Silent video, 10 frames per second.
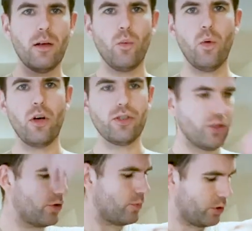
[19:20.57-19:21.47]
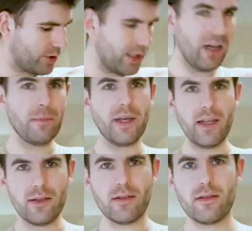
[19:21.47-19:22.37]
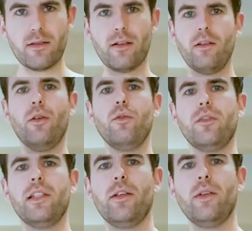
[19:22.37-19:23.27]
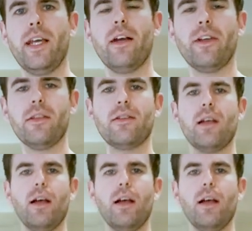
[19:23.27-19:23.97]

wash, wash the armpits and obviously all the areas,